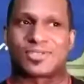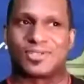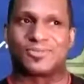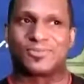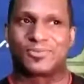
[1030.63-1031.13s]

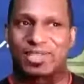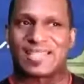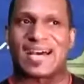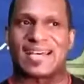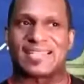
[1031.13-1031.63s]
to
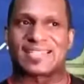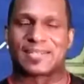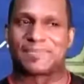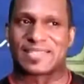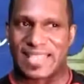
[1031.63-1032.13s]
realize
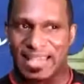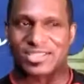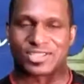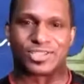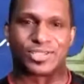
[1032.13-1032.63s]
the
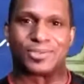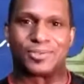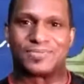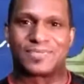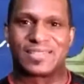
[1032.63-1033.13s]
potential,
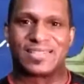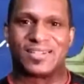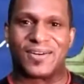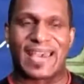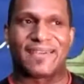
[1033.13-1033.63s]

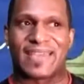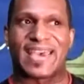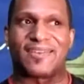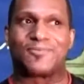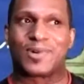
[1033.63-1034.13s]

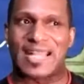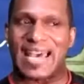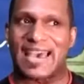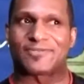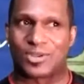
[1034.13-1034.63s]
and what I
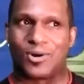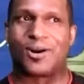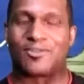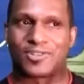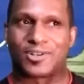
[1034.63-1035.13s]
have to
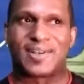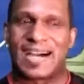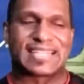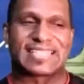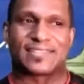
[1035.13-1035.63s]
offer,
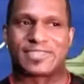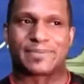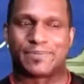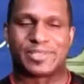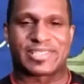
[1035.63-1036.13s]
I definitely
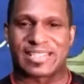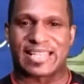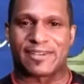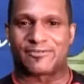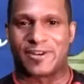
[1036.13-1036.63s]
appreciate
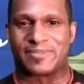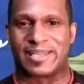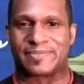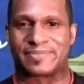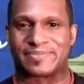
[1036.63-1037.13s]
that from
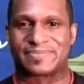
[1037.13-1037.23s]
them.